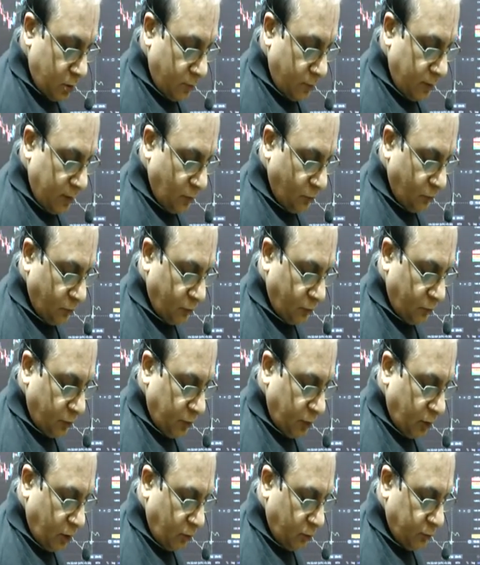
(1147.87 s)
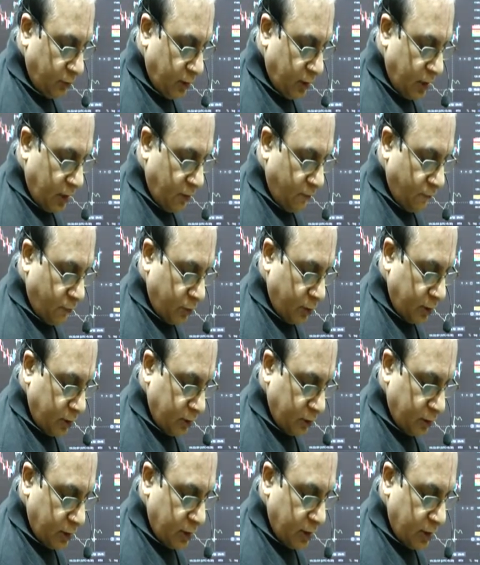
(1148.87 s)
plus
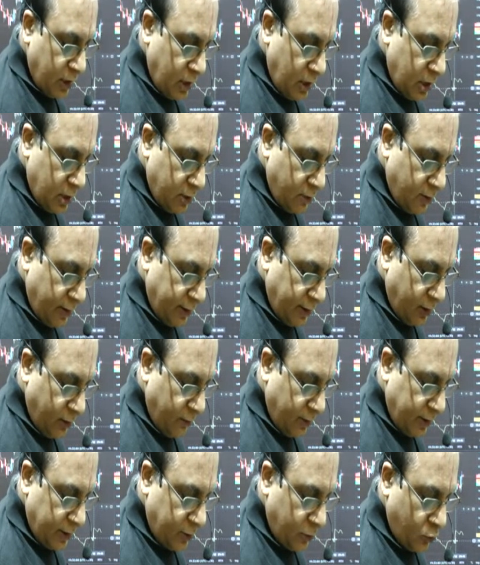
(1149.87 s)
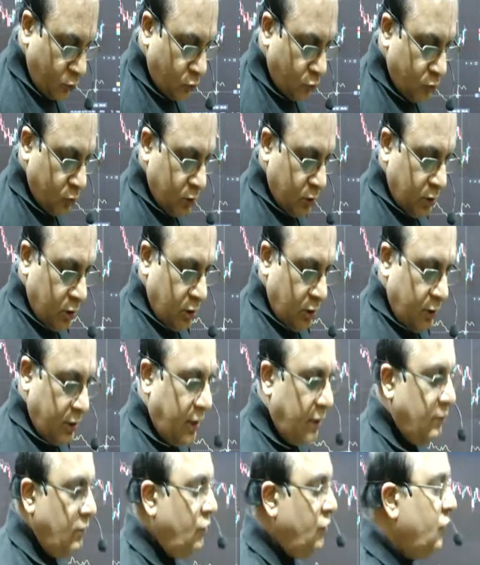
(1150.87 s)
16,843 divided by 2.
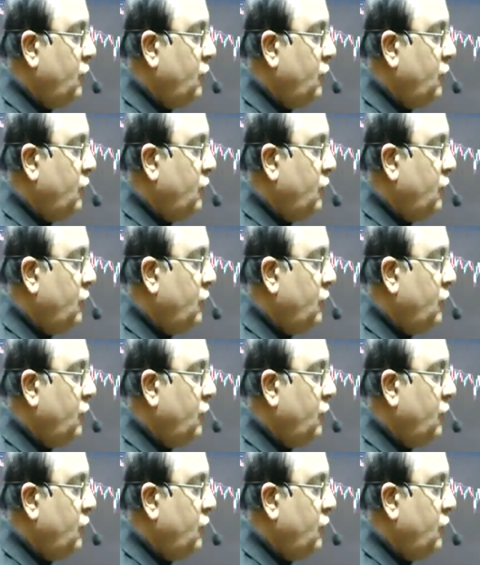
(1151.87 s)
That was